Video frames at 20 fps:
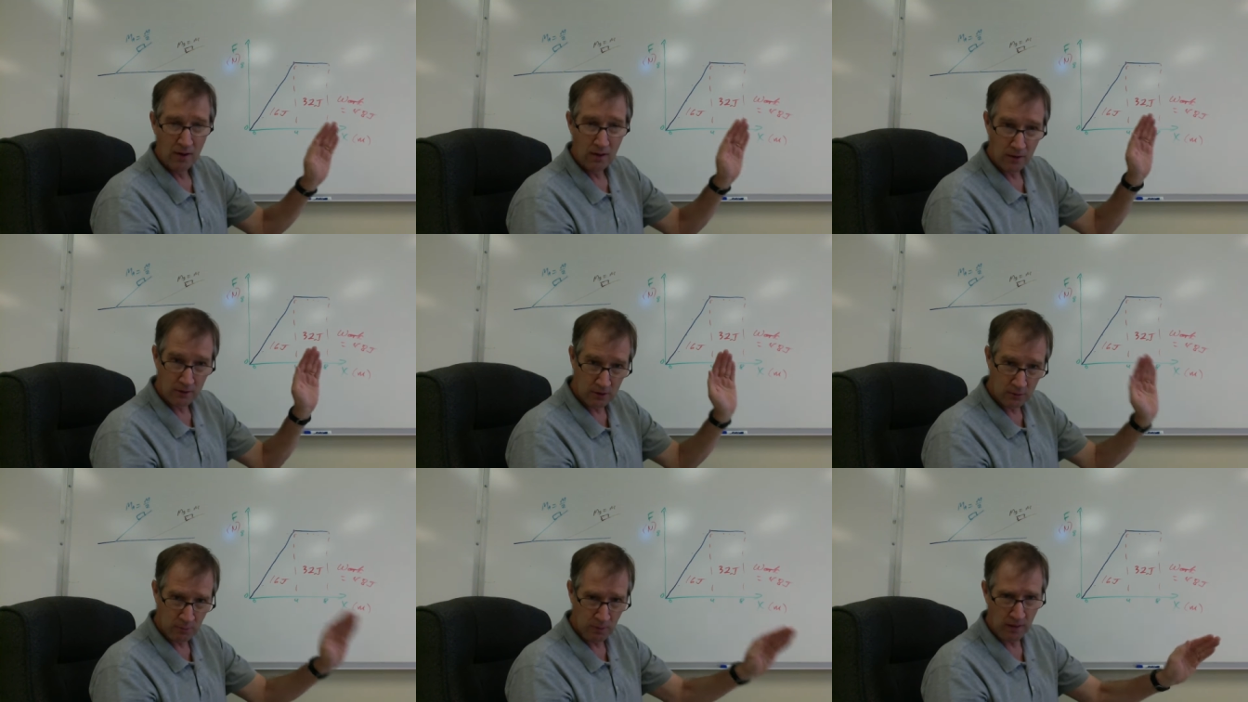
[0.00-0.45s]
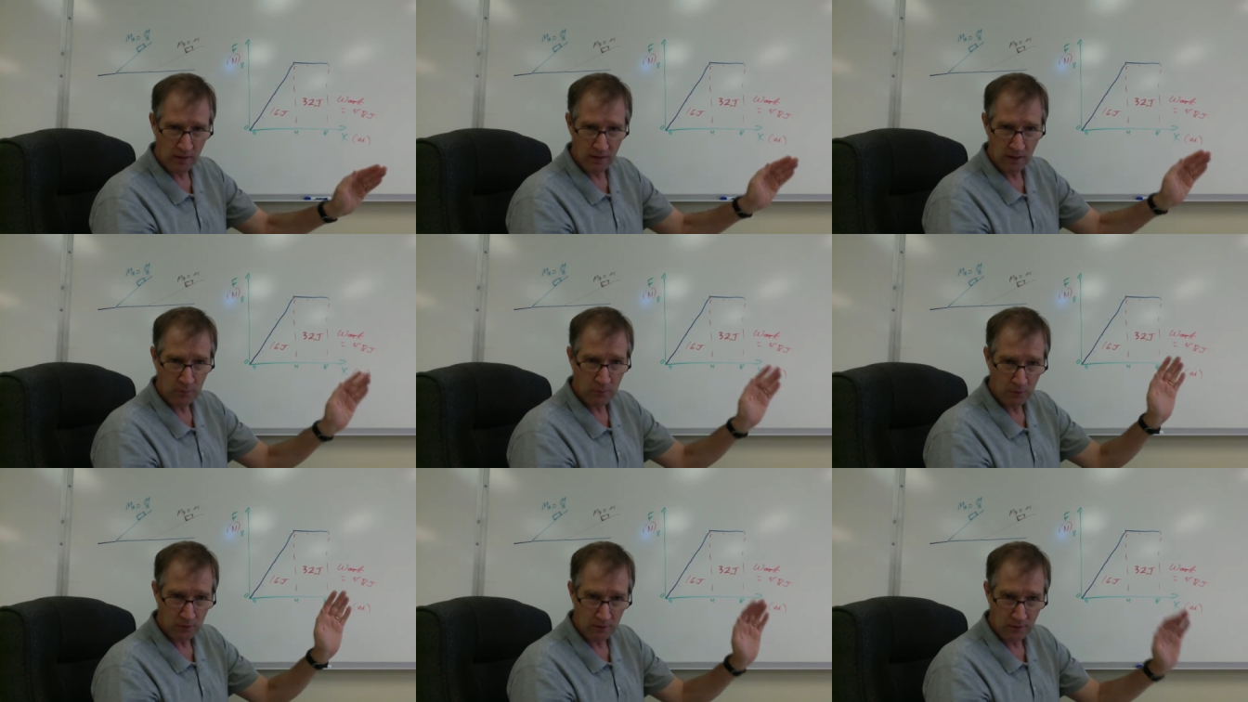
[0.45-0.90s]
It's speeding
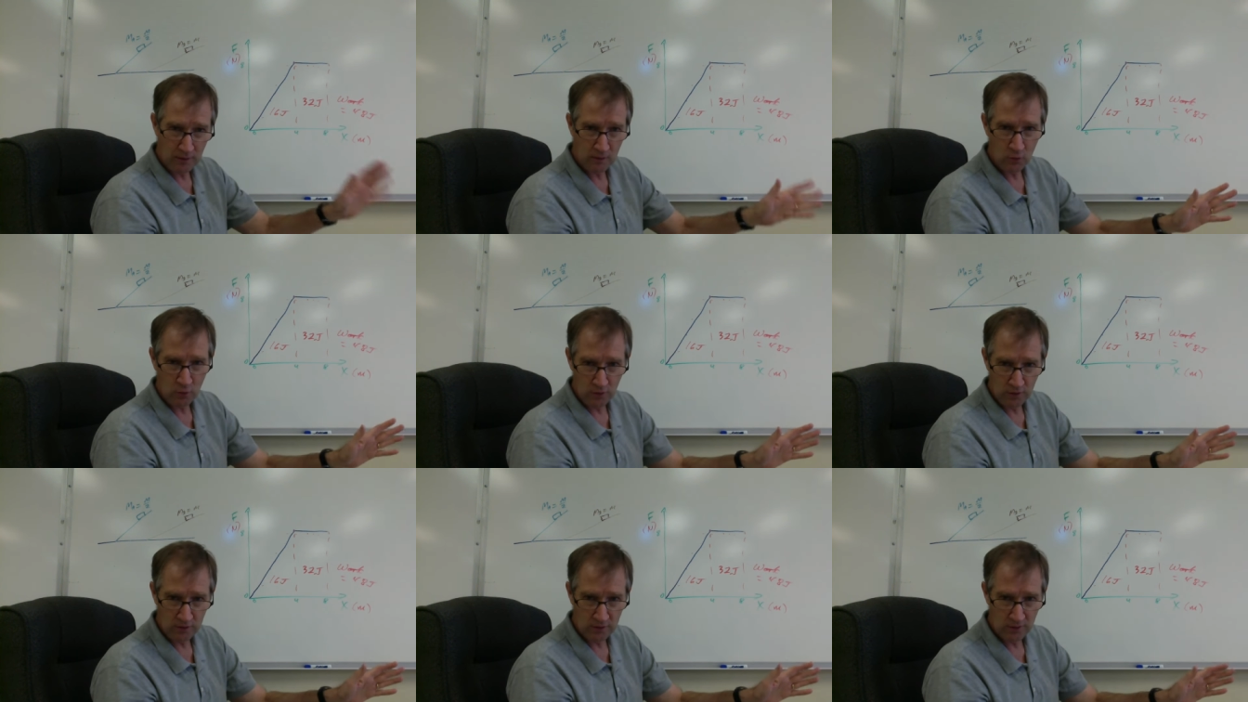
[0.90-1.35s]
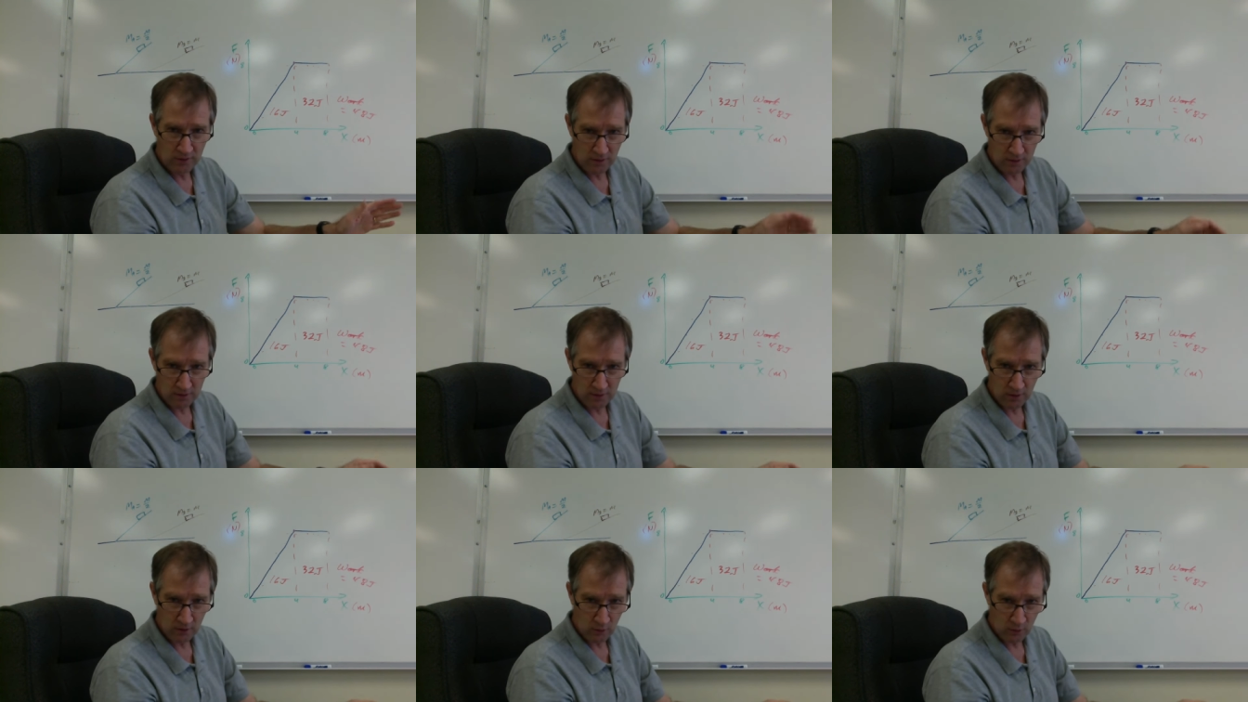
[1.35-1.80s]
up with an increasing
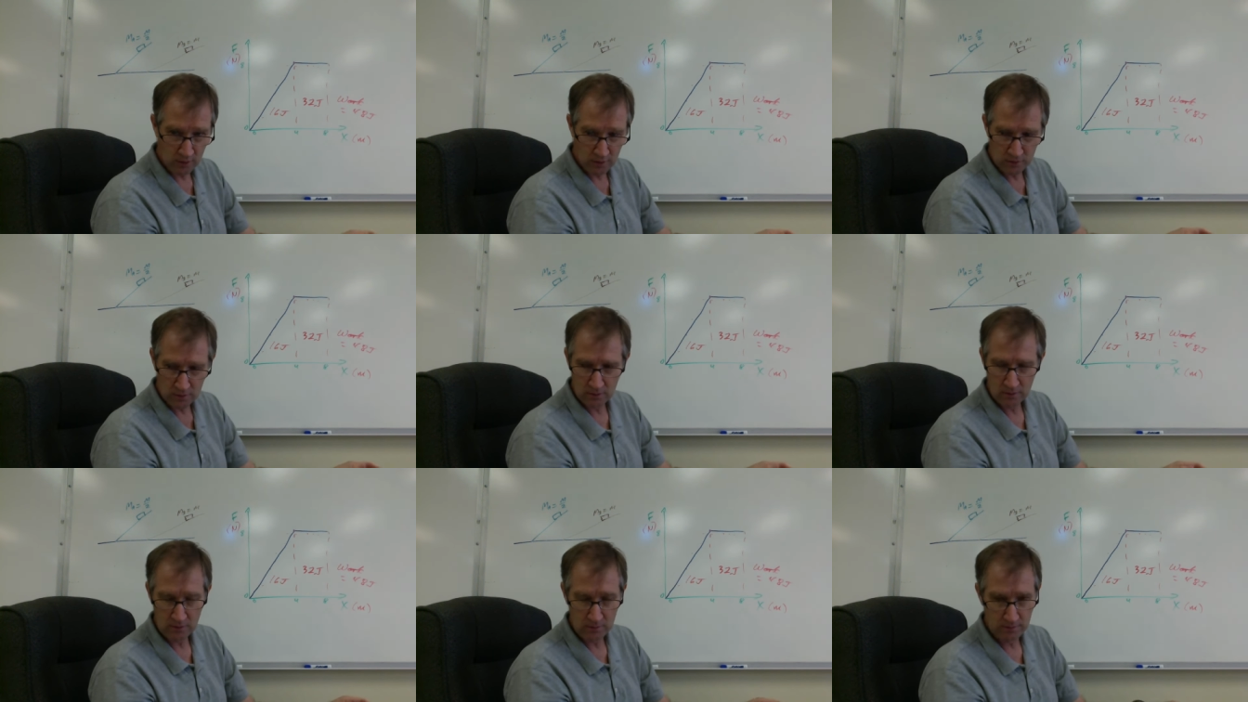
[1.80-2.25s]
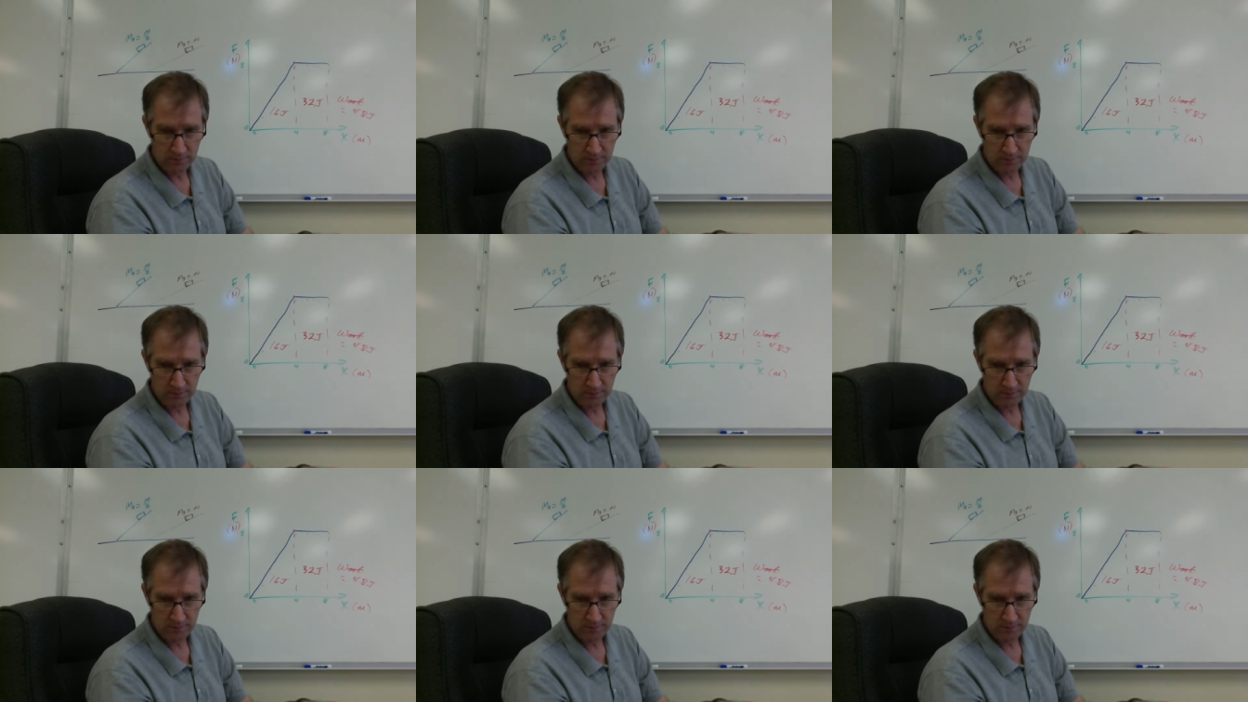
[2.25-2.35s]
acceleration.